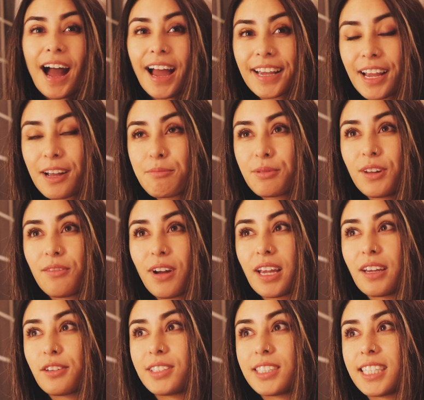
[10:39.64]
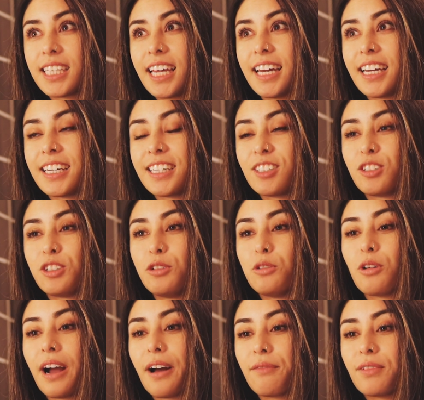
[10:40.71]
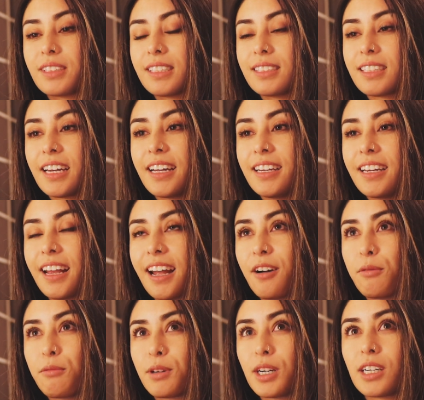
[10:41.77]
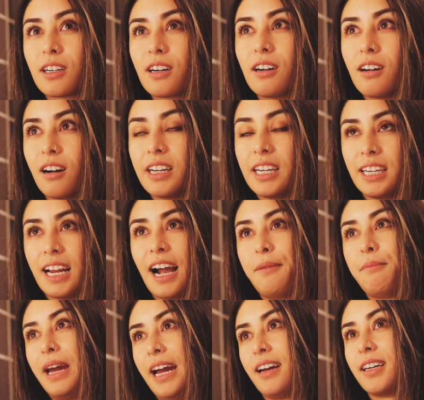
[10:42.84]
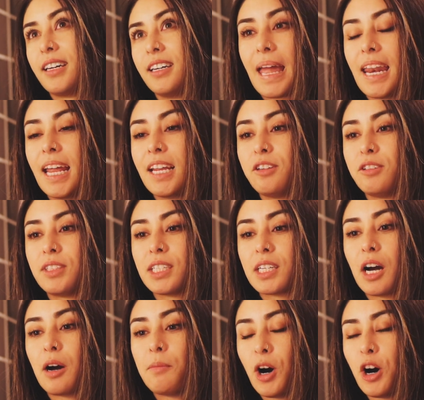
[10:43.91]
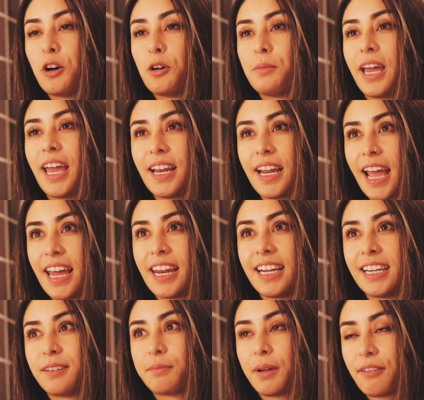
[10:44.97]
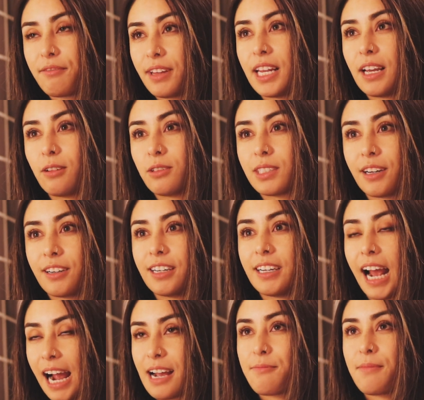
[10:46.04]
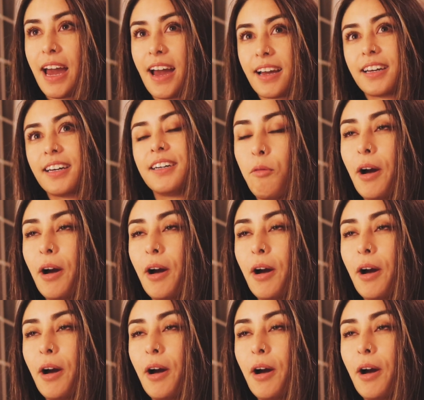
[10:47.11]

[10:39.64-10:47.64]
I can't believe I used to like do graphic design at work on an iMac. And I used to come home and edit my videos on an iMac.